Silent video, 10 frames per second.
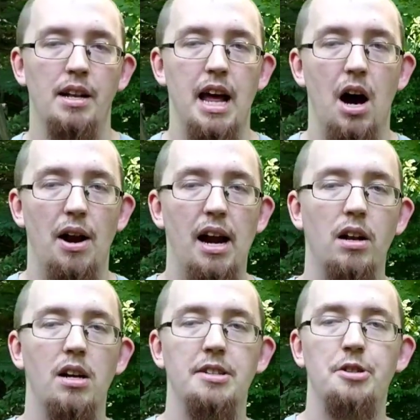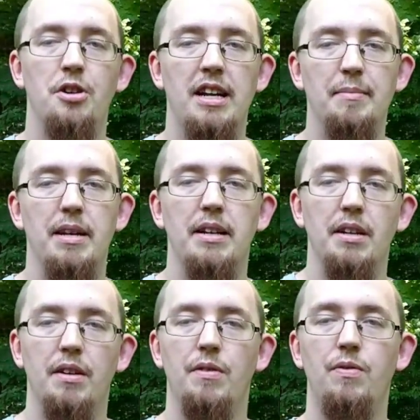Now, hair loss treatment
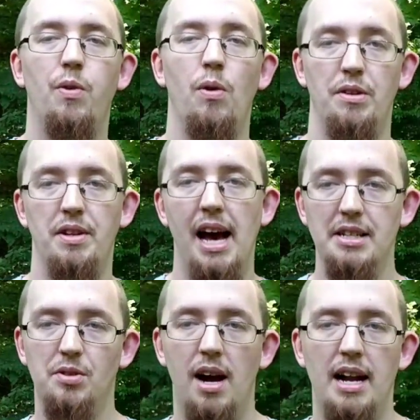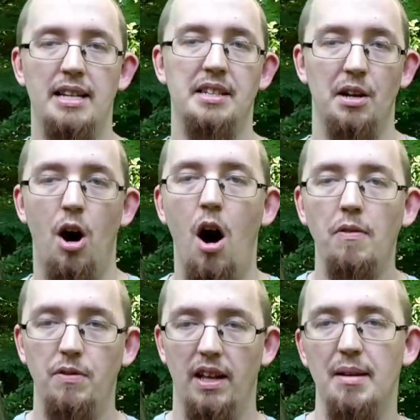for dutasteride is an
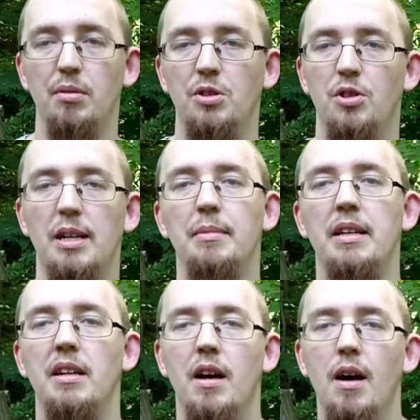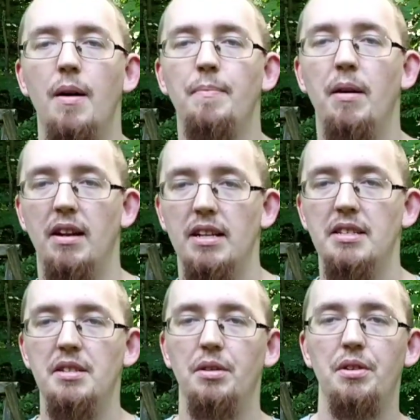off-label treatment, but it
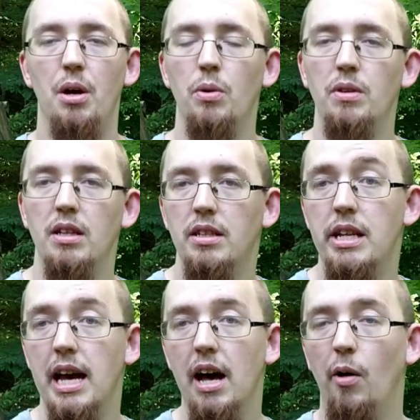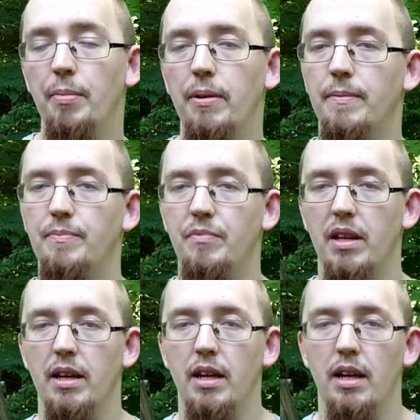is still known to help.
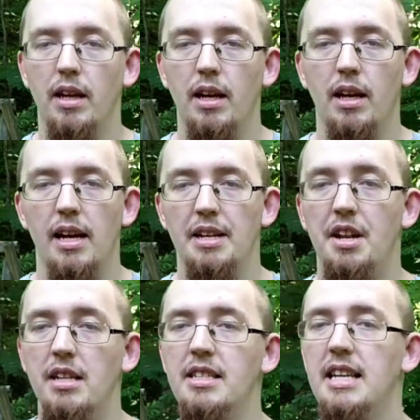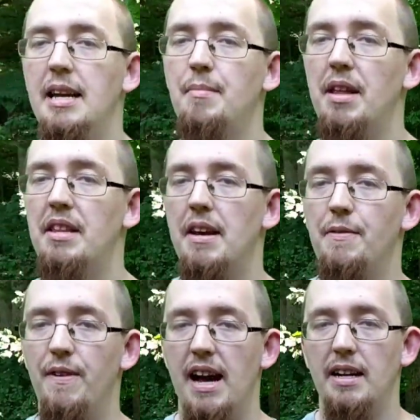It does seem that the
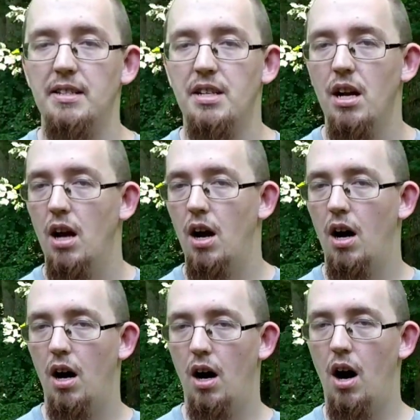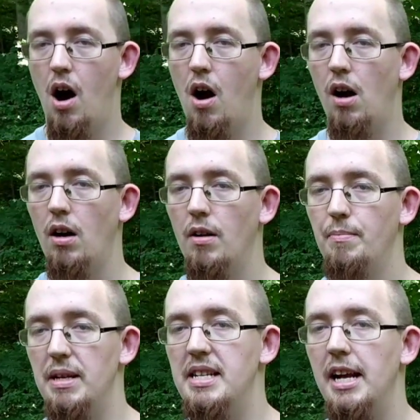effects are
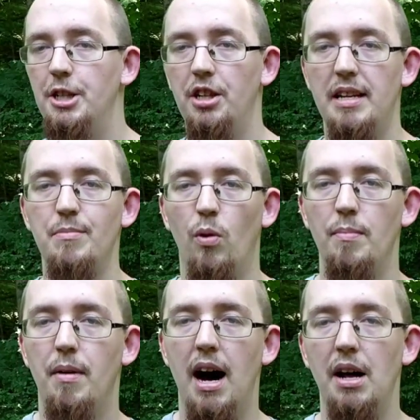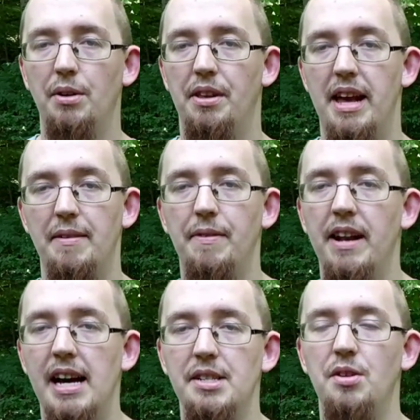potentially more mild than
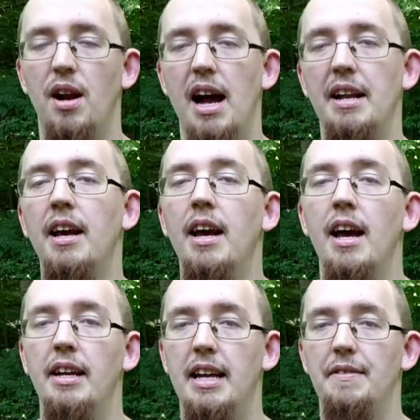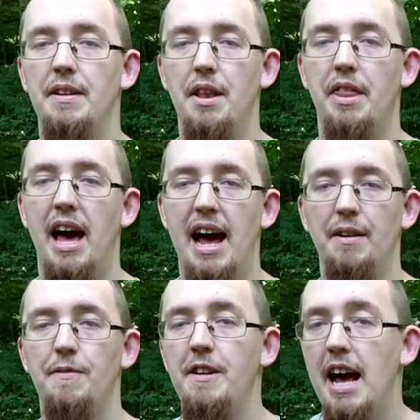Finasteride, given
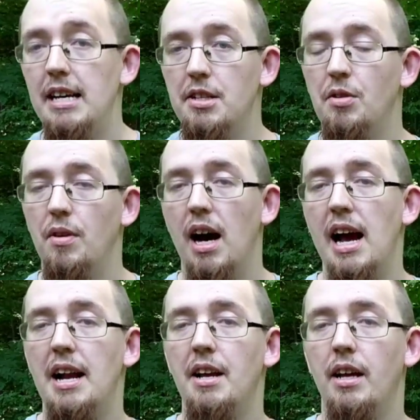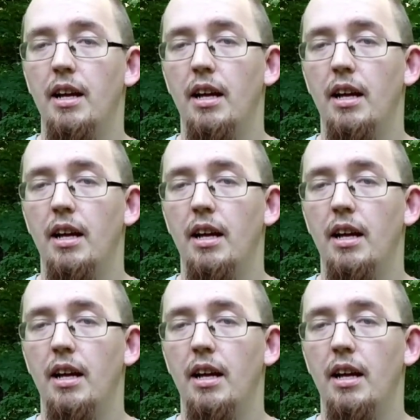that Finasteride,